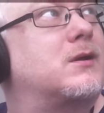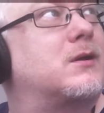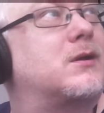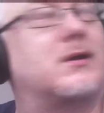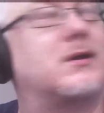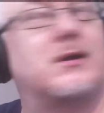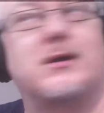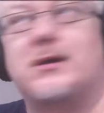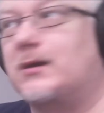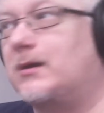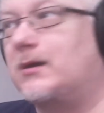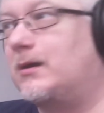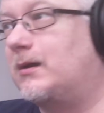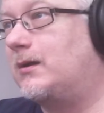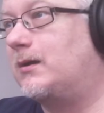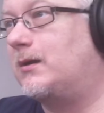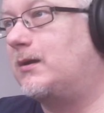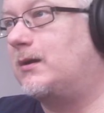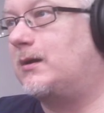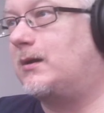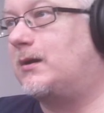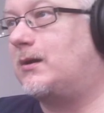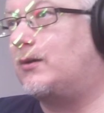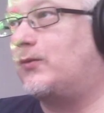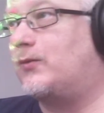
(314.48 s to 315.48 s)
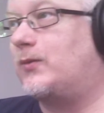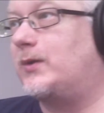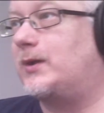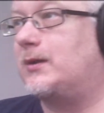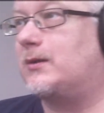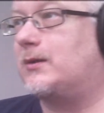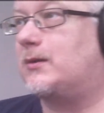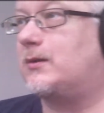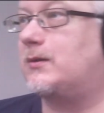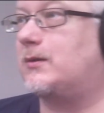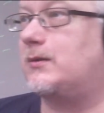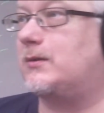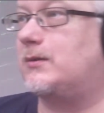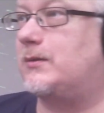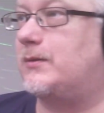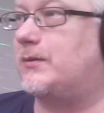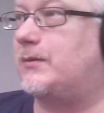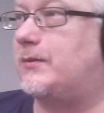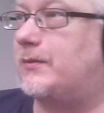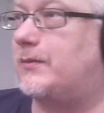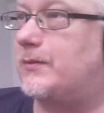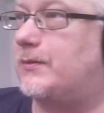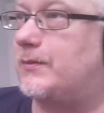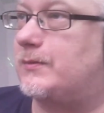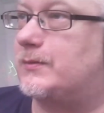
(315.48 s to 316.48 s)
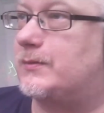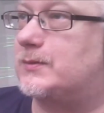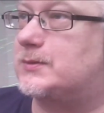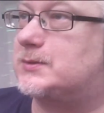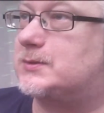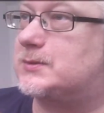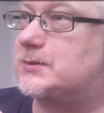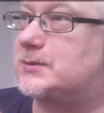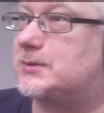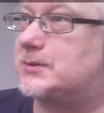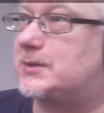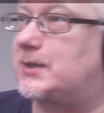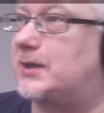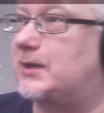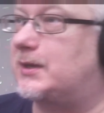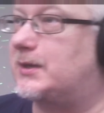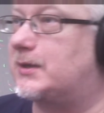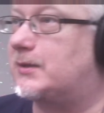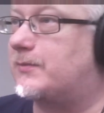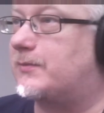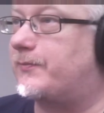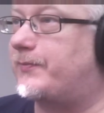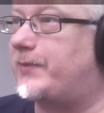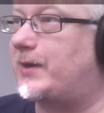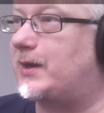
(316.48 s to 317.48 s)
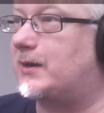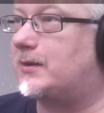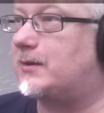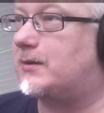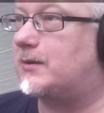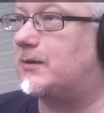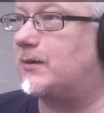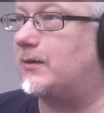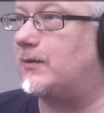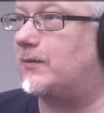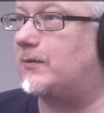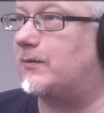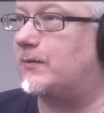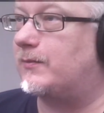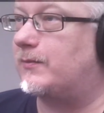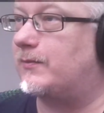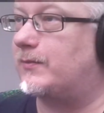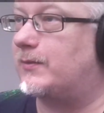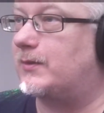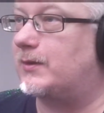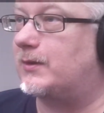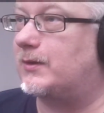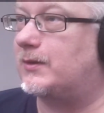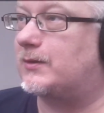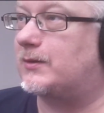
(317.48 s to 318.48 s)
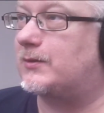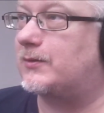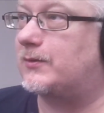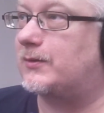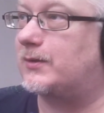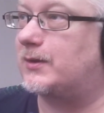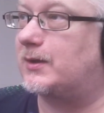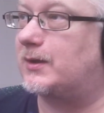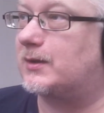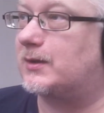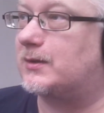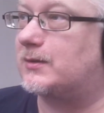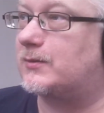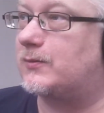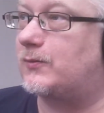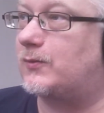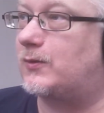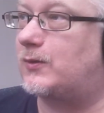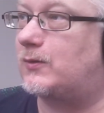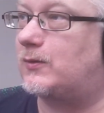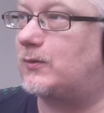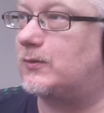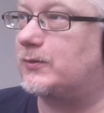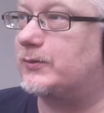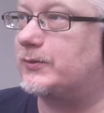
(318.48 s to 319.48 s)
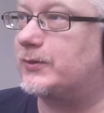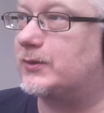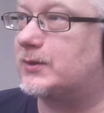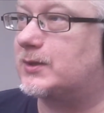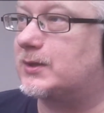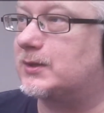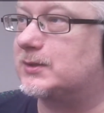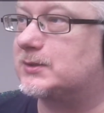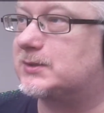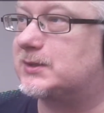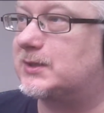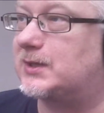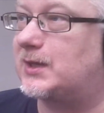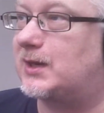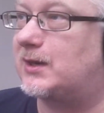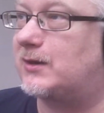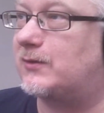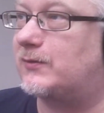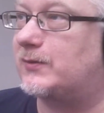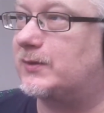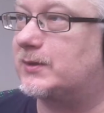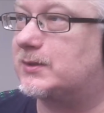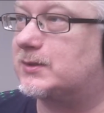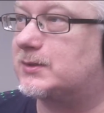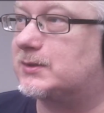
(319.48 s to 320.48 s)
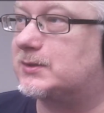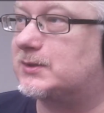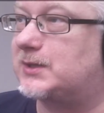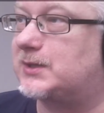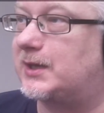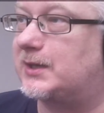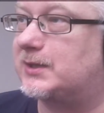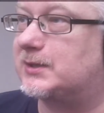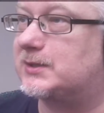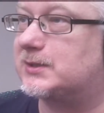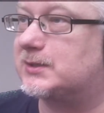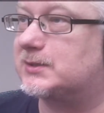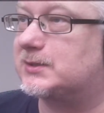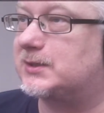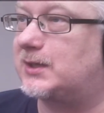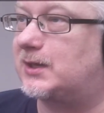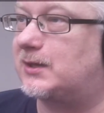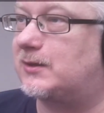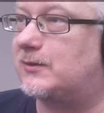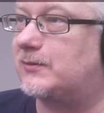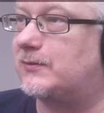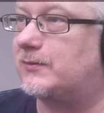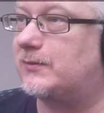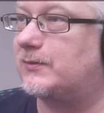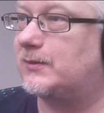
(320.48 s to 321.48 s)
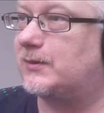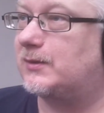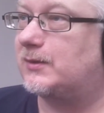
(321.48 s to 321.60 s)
I will send it back on to that wall, you can see how it changes now.